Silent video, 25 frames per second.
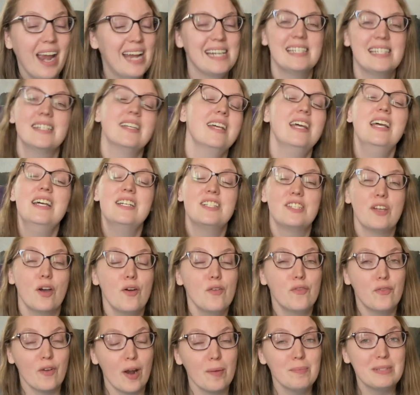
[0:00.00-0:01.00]
All right,
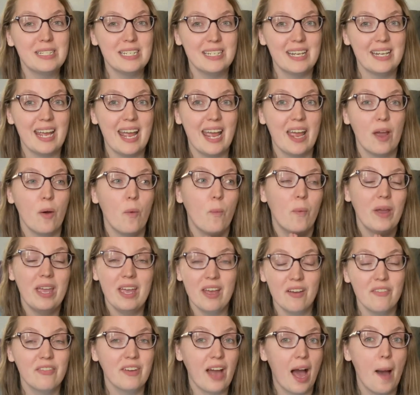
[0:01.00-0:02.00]
so from today, we
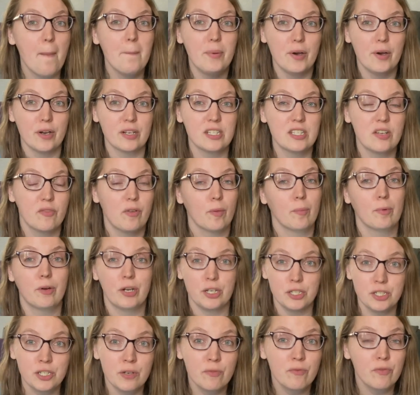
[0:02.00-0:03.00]
have got books from
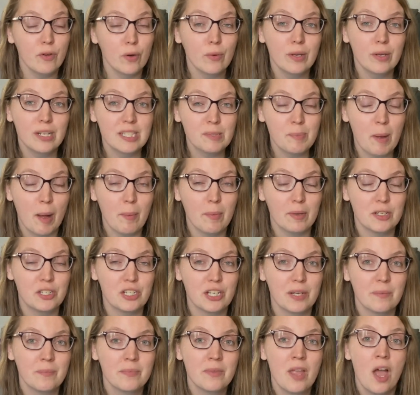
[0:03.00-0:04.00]
Christian Focus
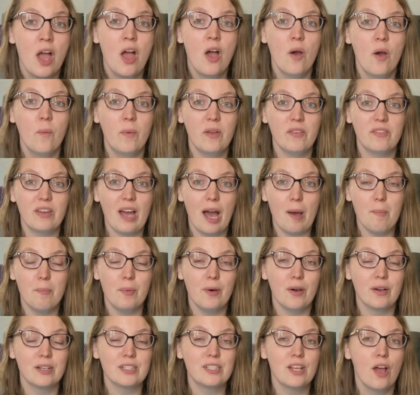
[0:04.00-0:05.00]
Publishing. We've got
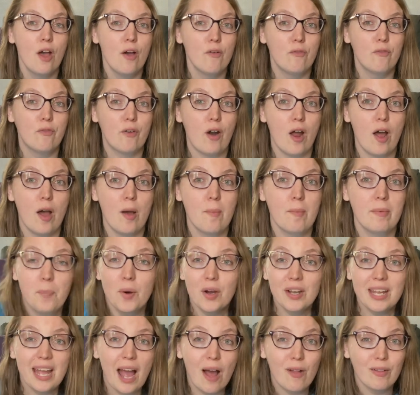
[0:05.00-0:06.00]
books from
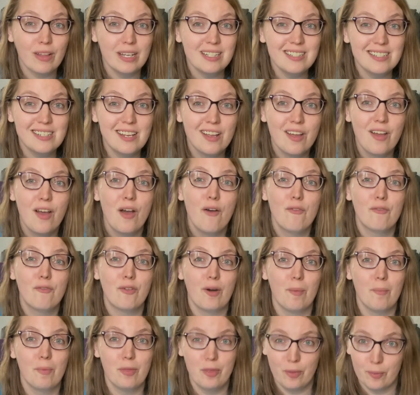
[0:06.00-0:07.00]
Book Outlet,
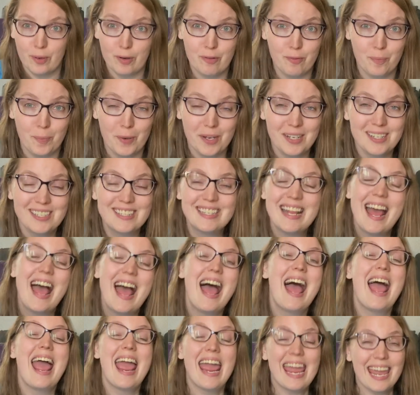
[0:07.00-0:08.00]
from Thriftbooks,
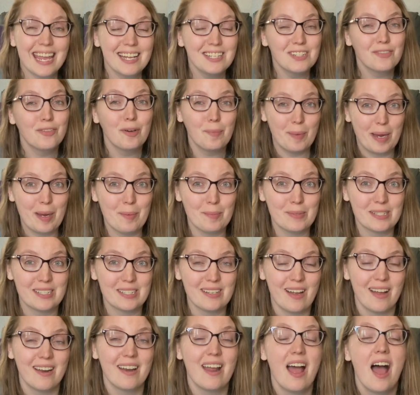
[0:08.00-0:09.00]
and from
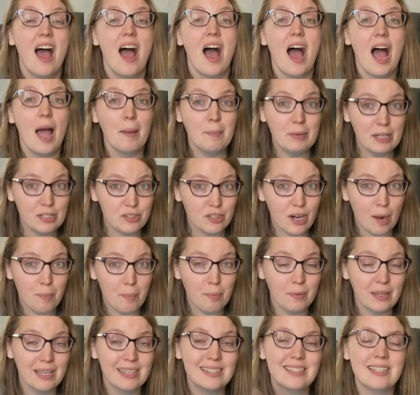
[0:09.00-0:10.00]
Amazon. I'm gonna
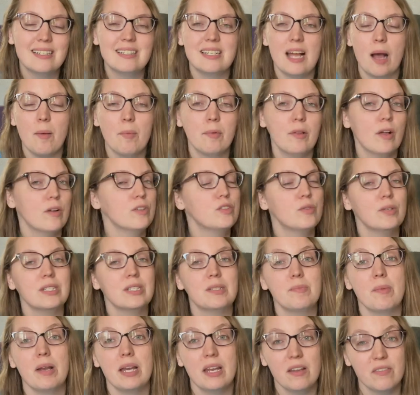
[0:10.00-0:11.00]
drop links down below to
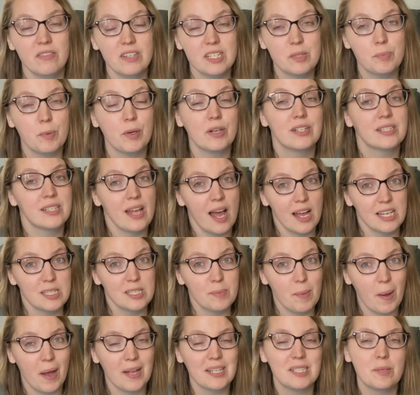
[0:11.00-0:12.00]
as many of these books as
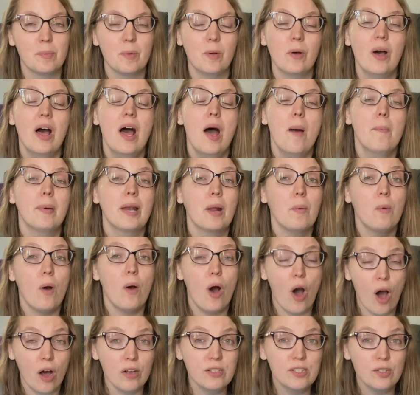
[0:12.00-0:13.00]
possible, but I will
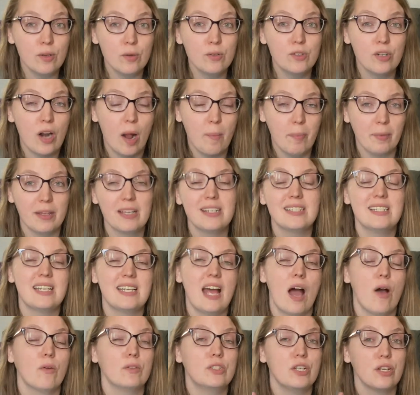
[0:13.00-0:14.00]
also drop links
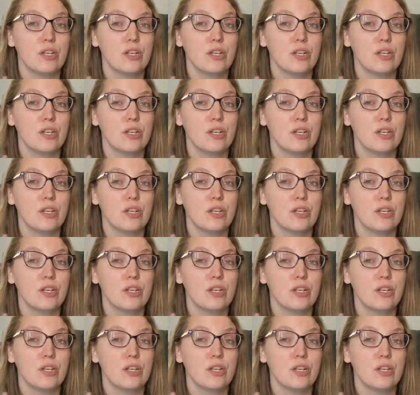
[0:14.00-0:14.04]
down